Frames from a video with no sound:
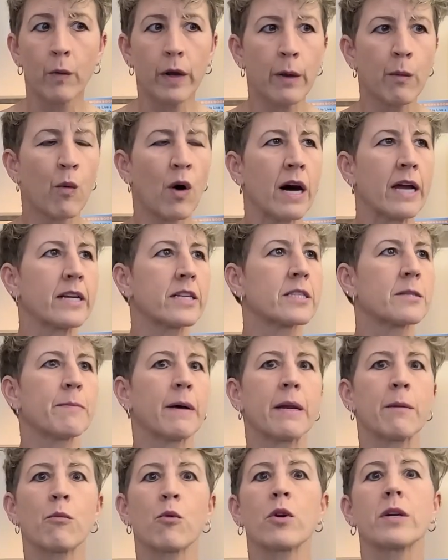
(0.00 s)
We want to
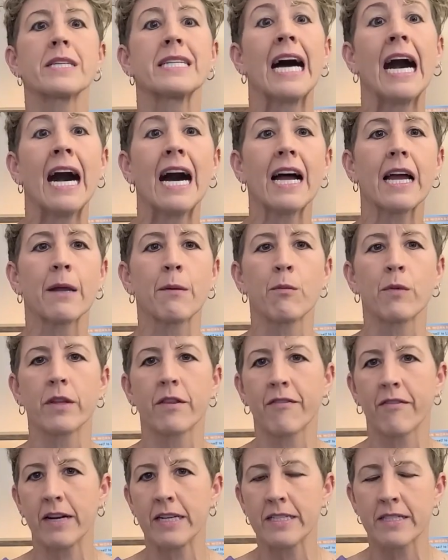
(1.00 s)
spend more time with
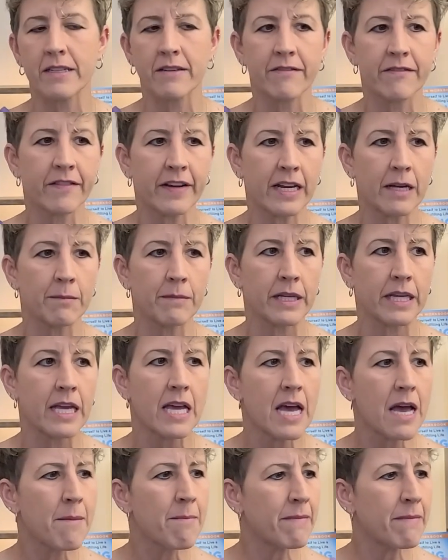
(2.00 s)
friends and family.